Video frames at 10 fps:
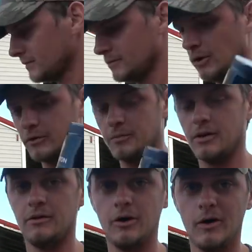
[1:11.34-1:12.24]
No,
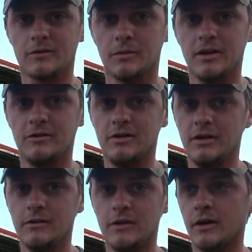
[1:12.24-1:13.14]
expl no explanation
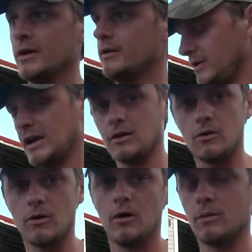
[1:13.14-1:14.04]
needed there. You can't go
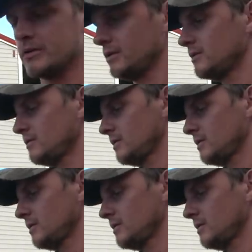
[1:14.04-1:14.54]
wrong with it.